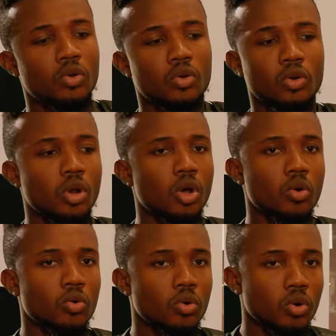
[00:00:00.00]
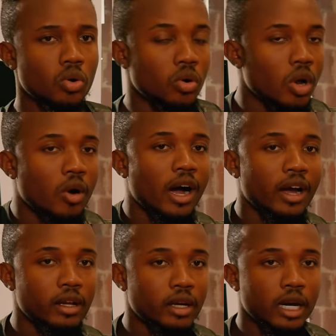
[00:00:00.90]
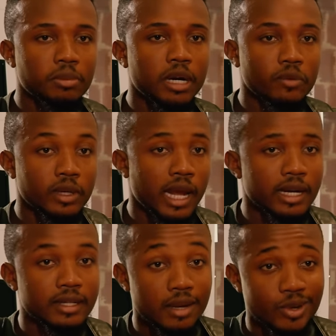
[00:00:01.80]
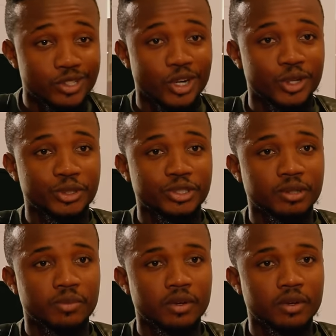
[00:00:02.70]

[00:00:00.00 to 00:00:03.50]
No, no, I, I applied for an academic scholarship.